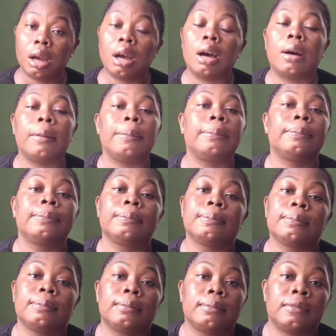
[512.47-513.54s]

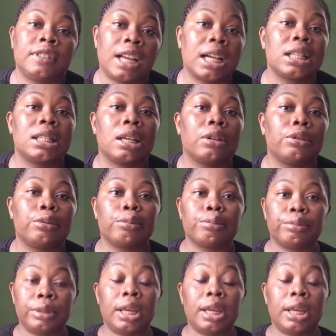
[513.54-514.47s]
dark circle.